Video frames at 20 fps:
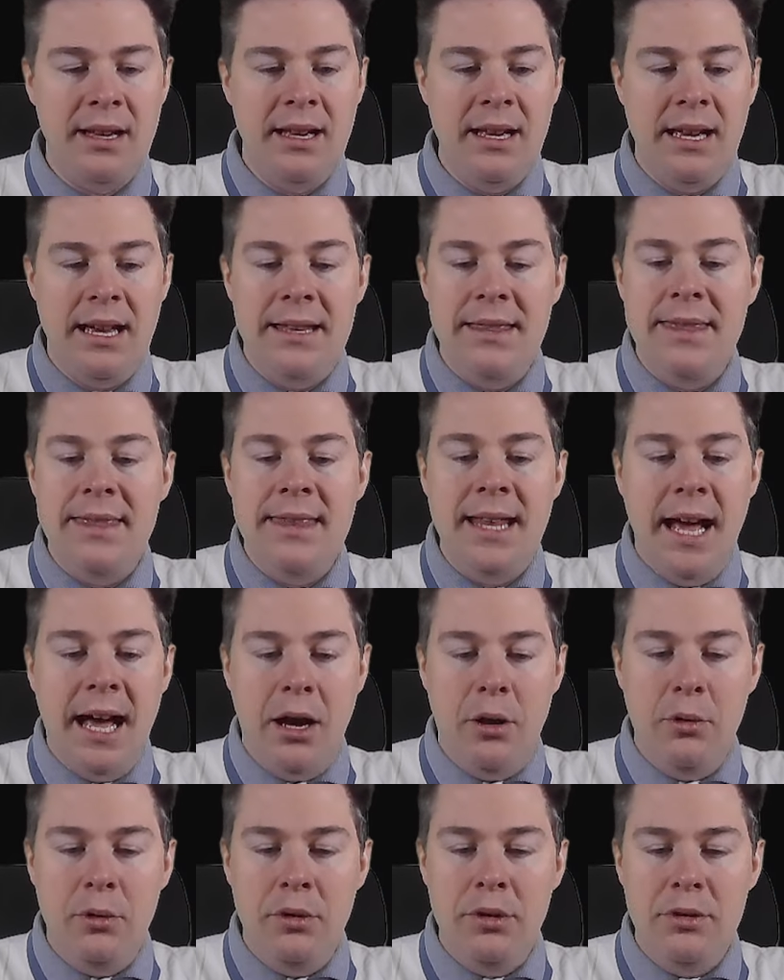And
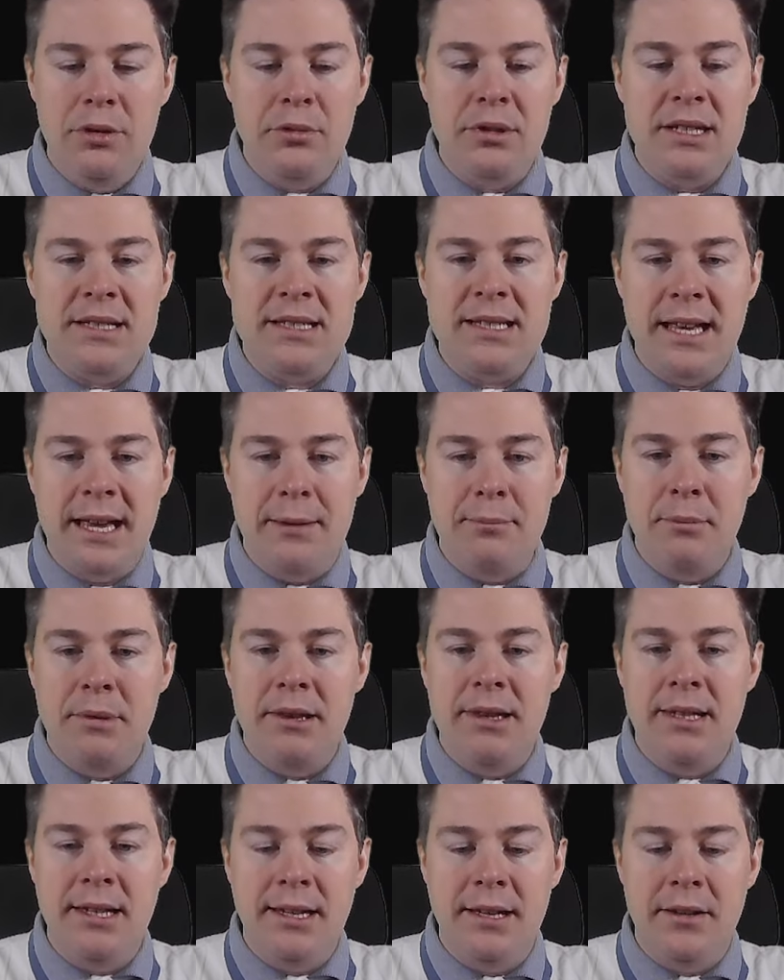now do the same,
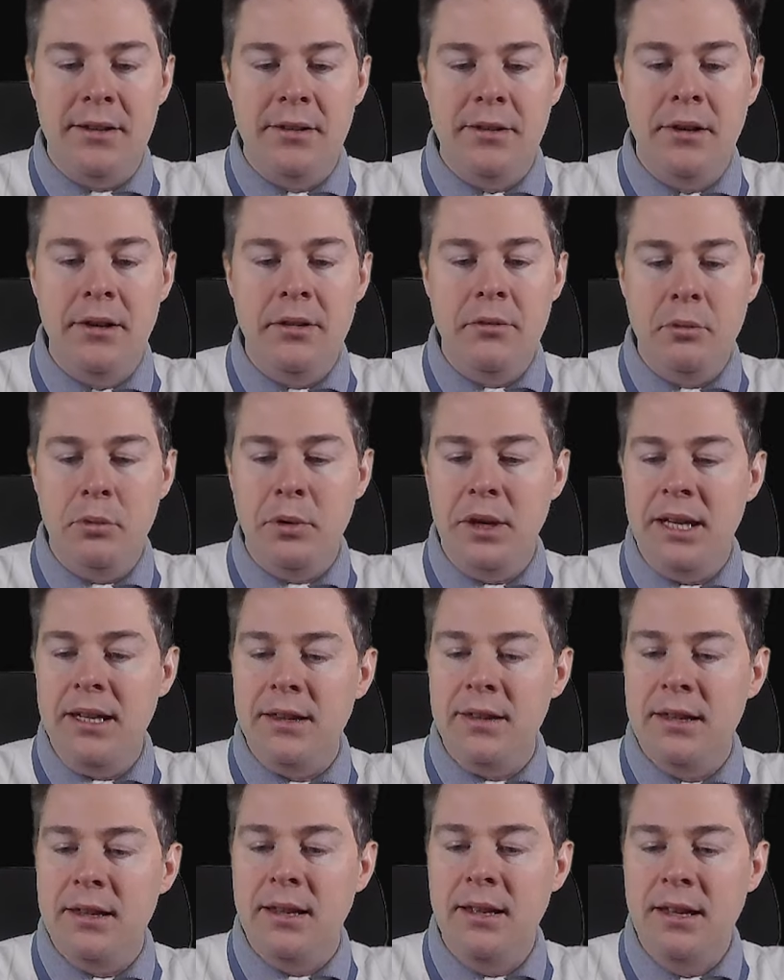dir
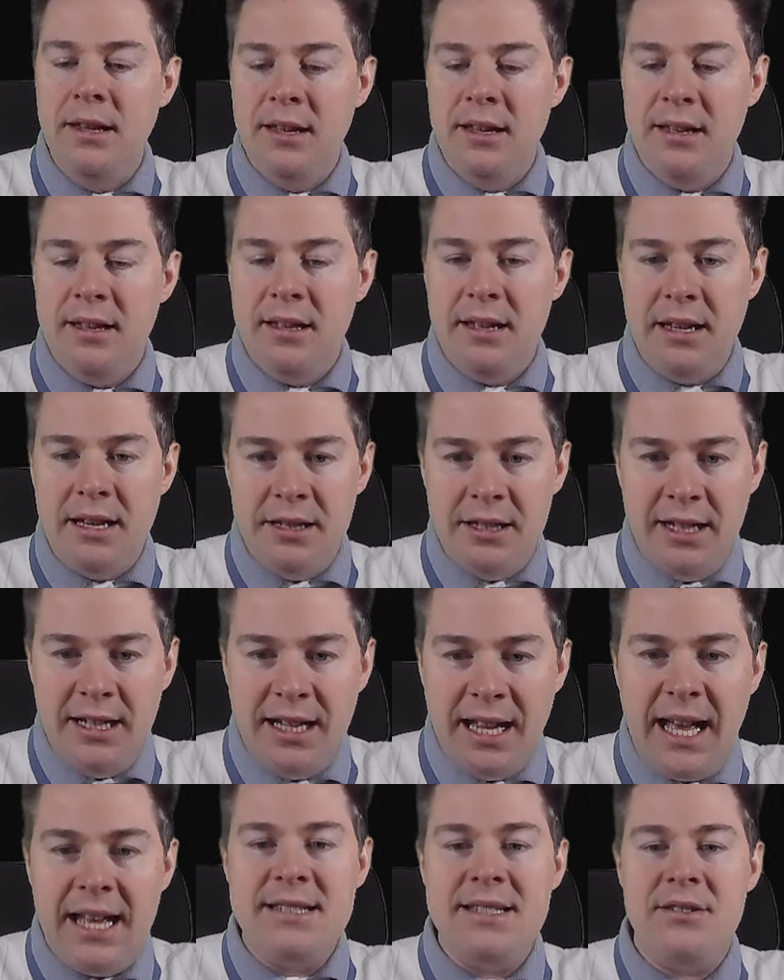win and an
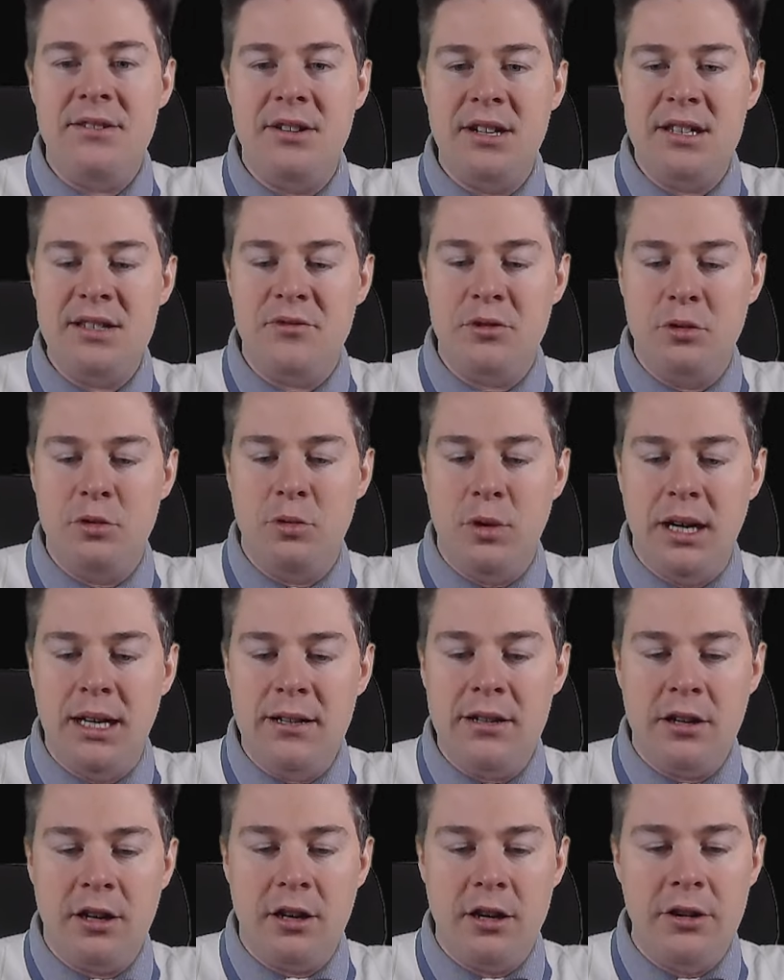asterisk for
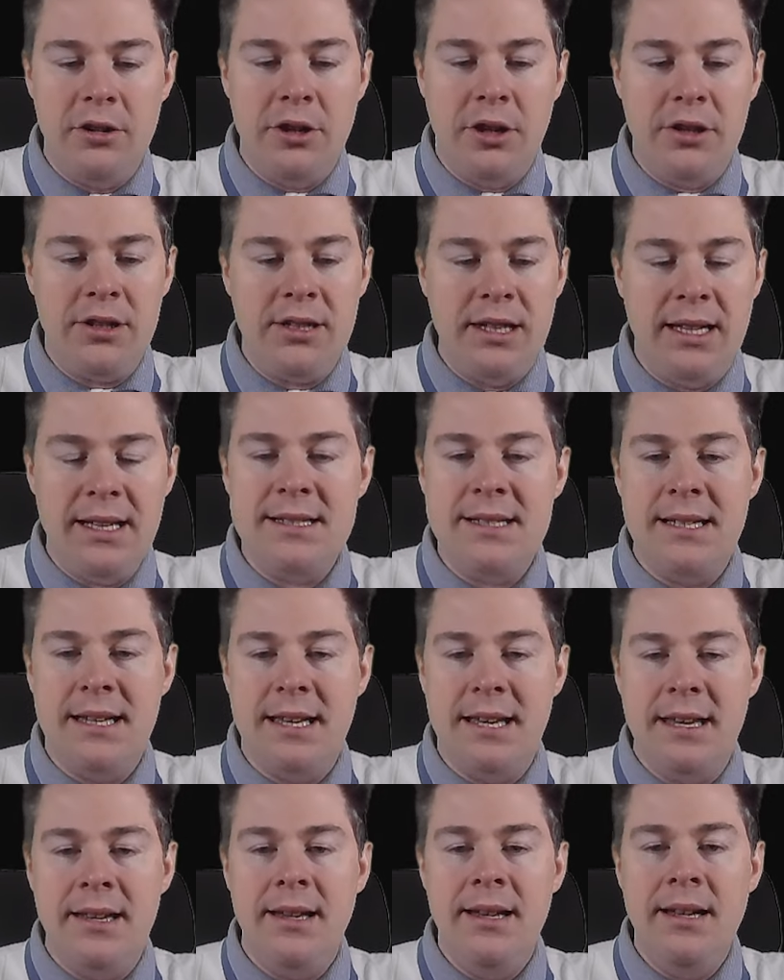
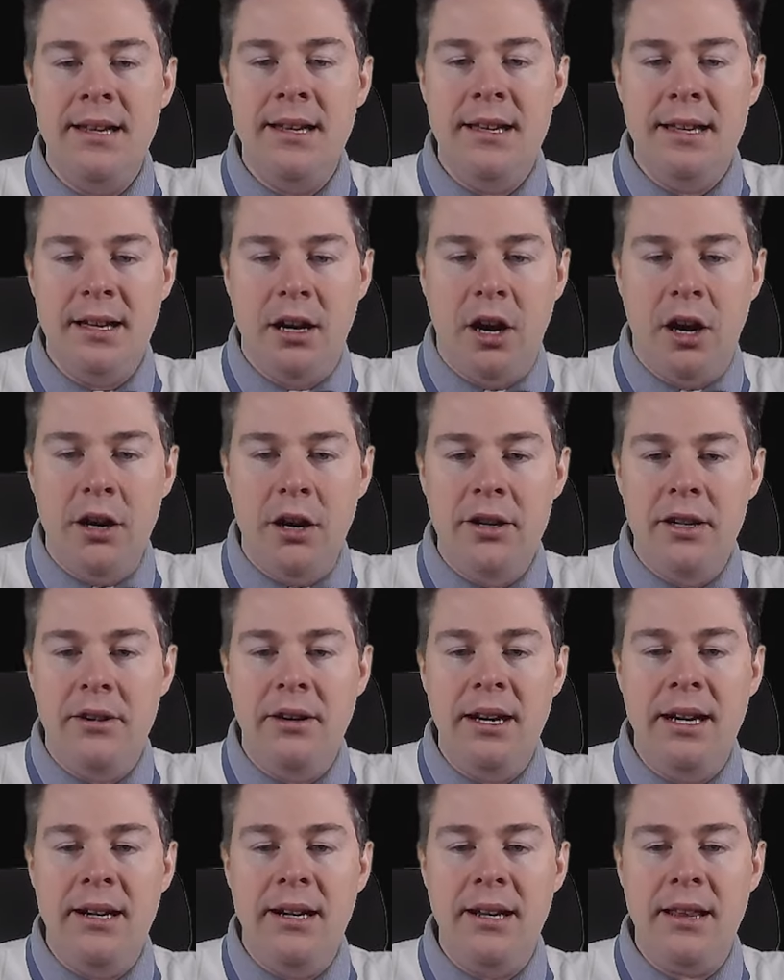wildcard.exe. Are
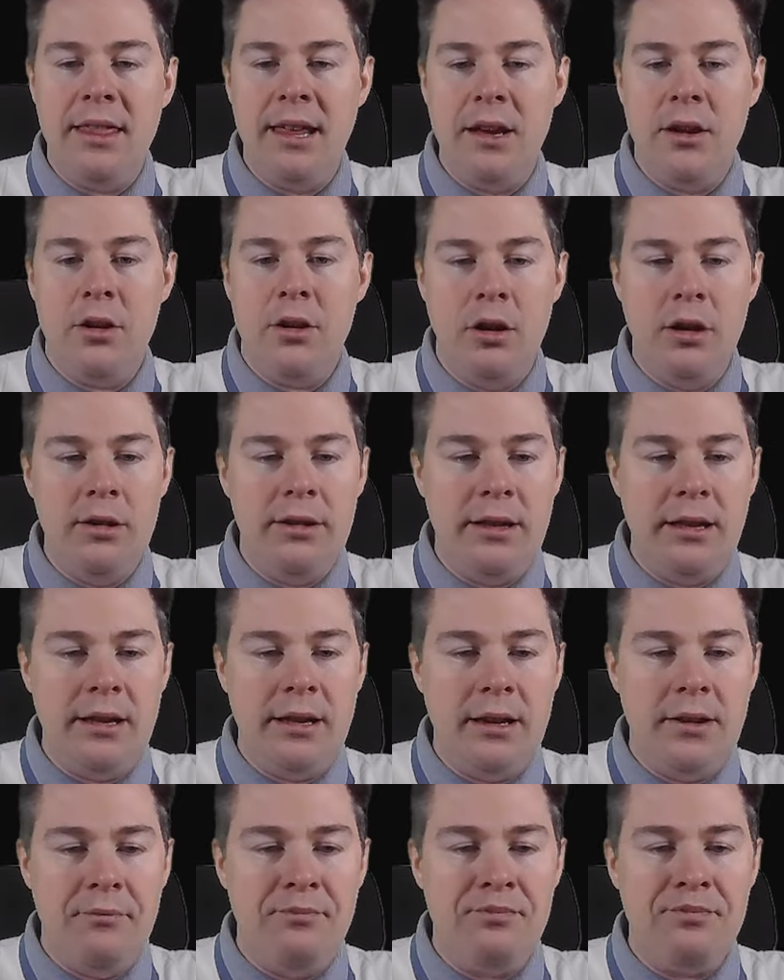there anything called
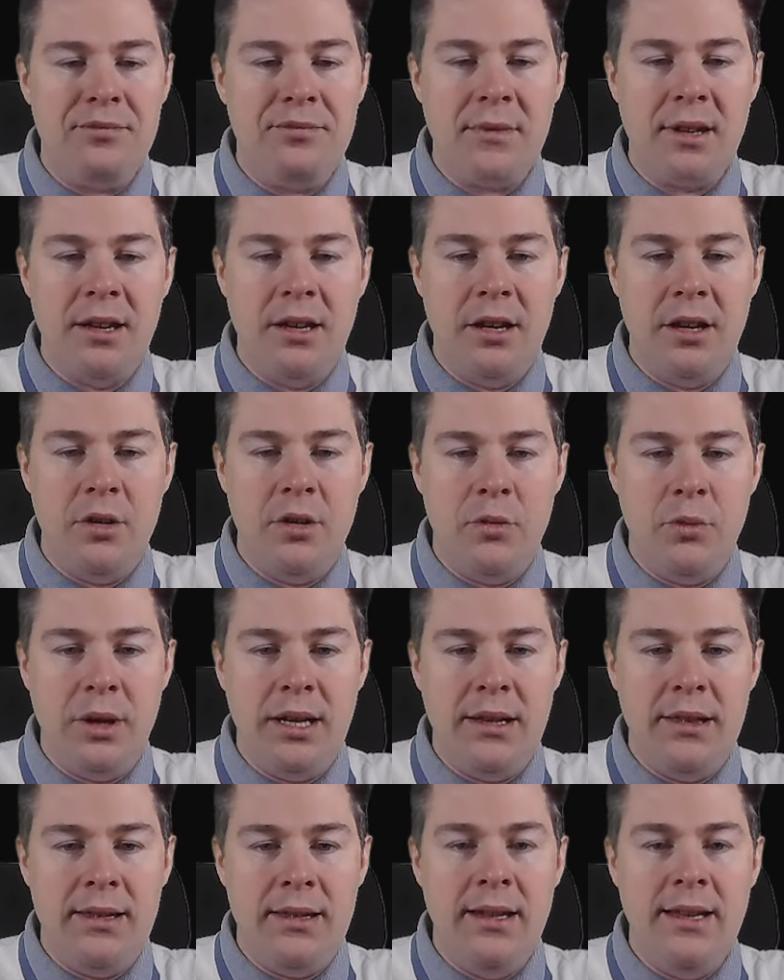
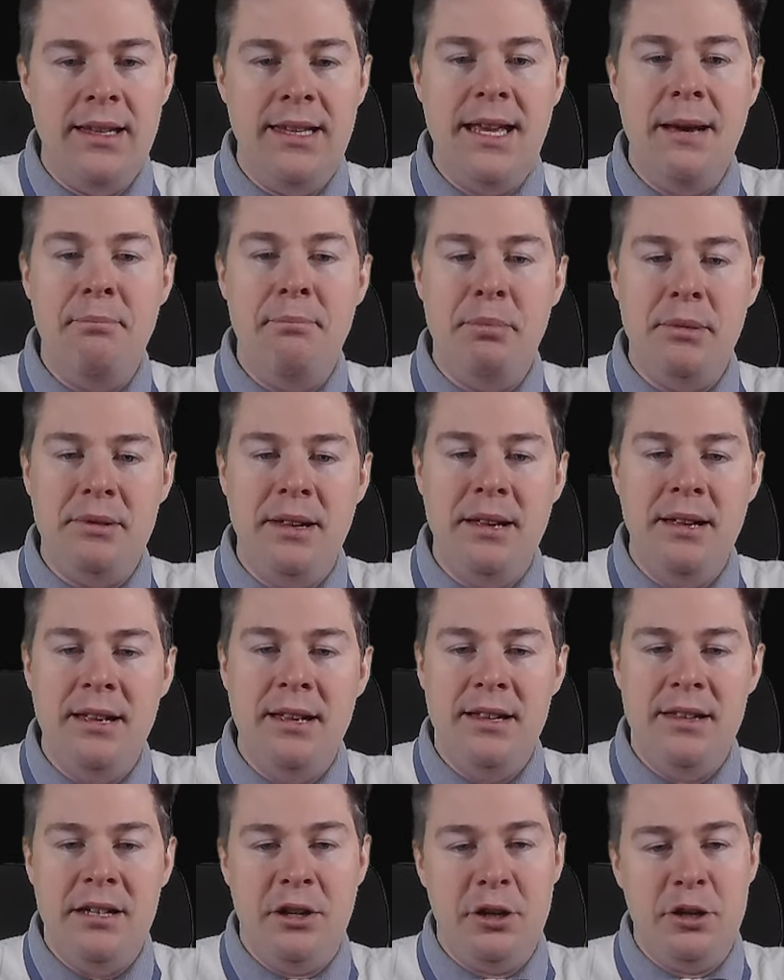win? Yep.
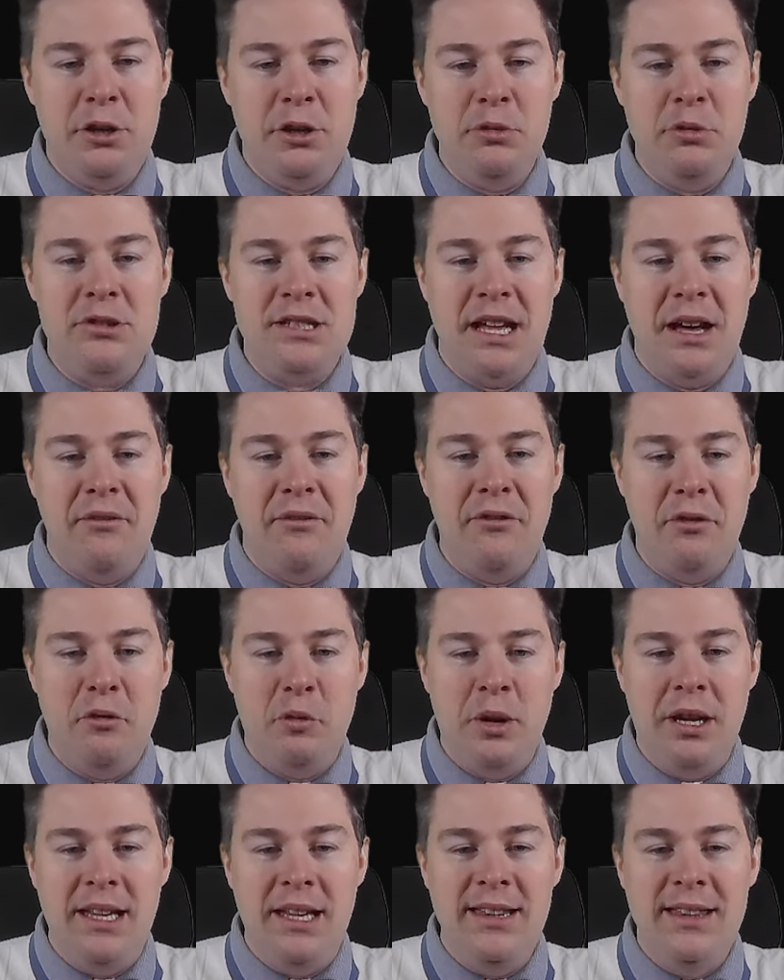There are two stuff,
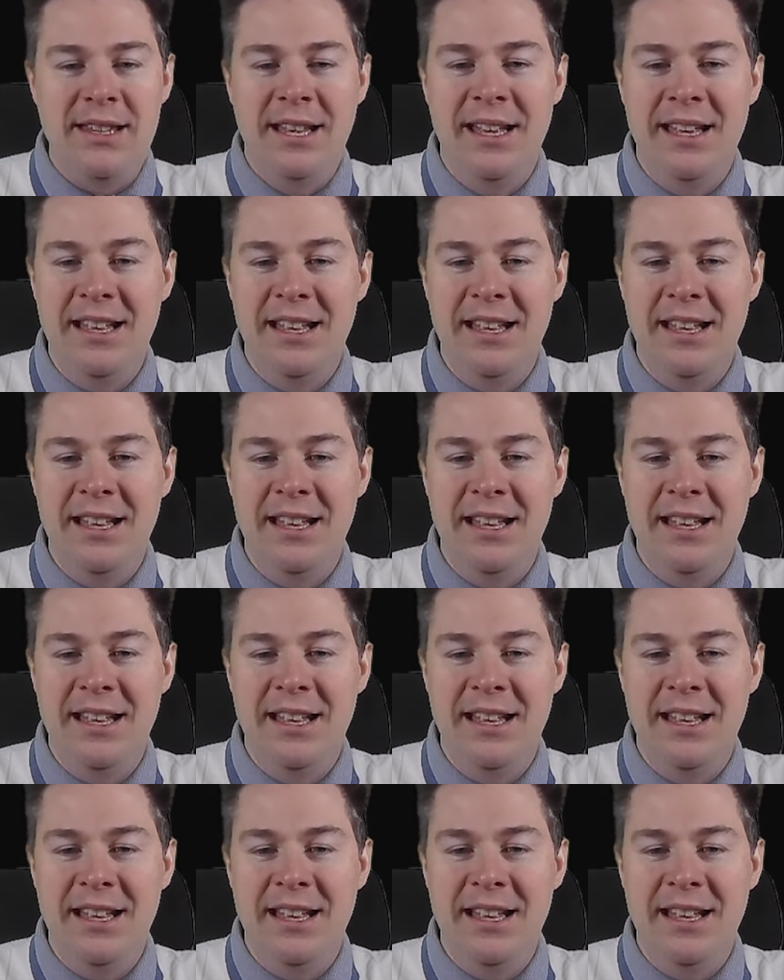win,